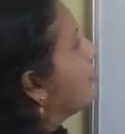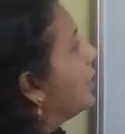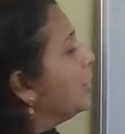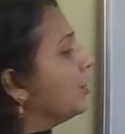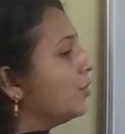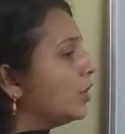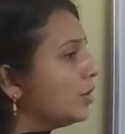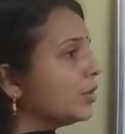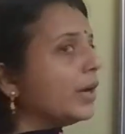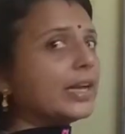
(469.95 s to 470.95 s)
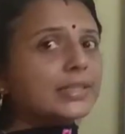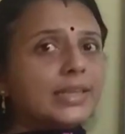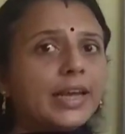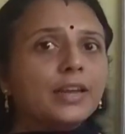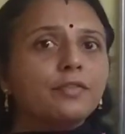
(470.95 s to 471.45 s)
when you want to
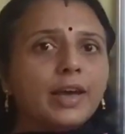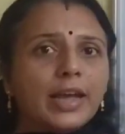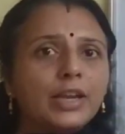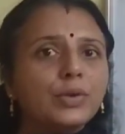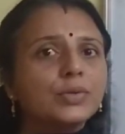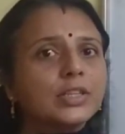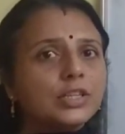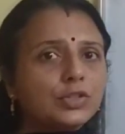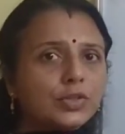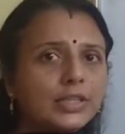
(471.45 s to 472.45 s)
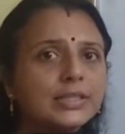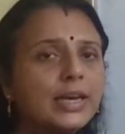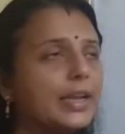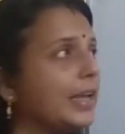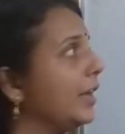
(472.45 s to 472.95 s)
assign values into this
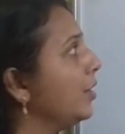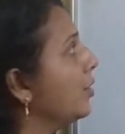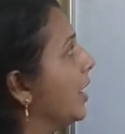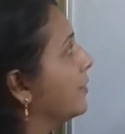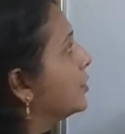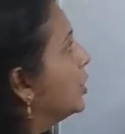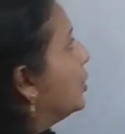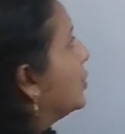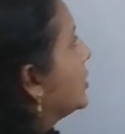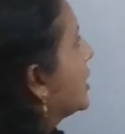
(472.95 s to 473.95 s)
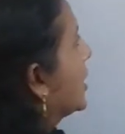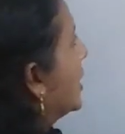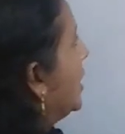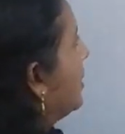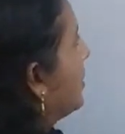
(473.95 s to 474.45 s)
array, you have to use a
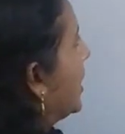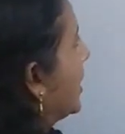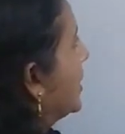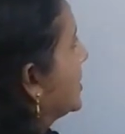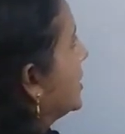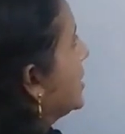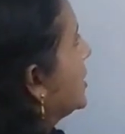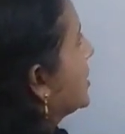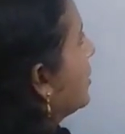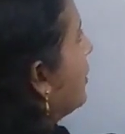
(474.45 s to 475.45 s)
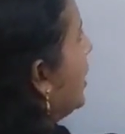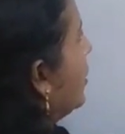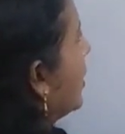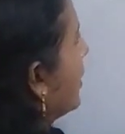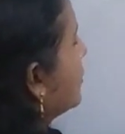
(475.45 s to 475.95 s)
curly brackets. This is the way
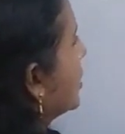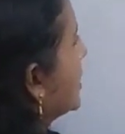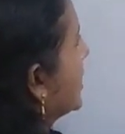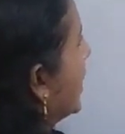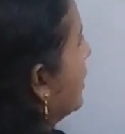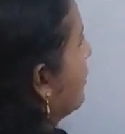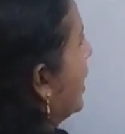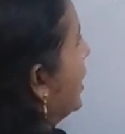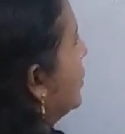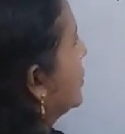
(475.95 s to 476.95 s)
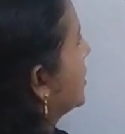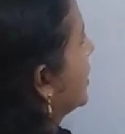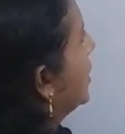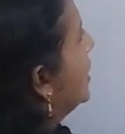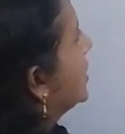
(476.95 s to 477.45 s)
you have to assign values.
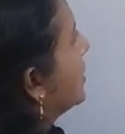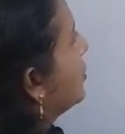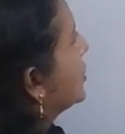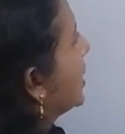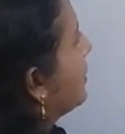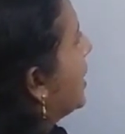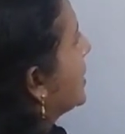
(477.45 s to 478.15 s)
Suppose I am